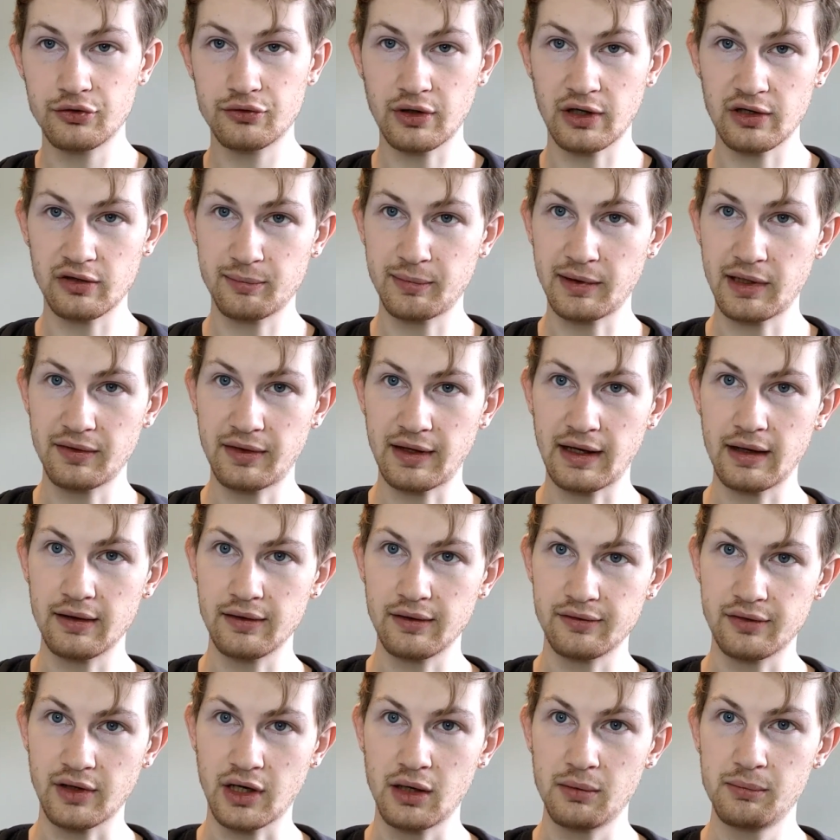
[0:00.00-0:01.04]
stressed about that at
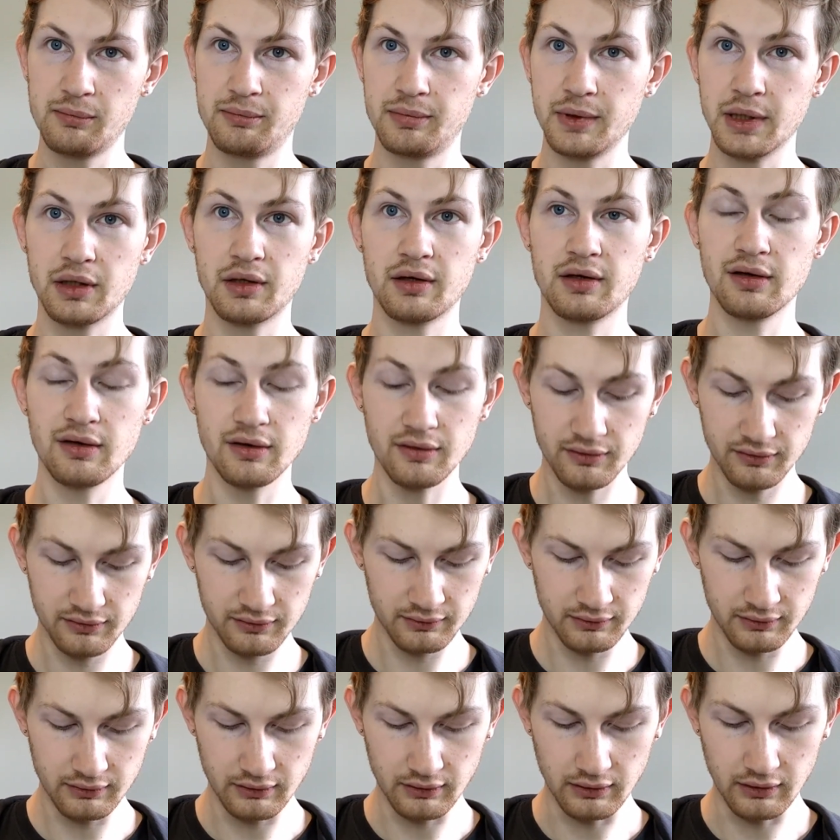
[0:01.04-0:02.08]
the time because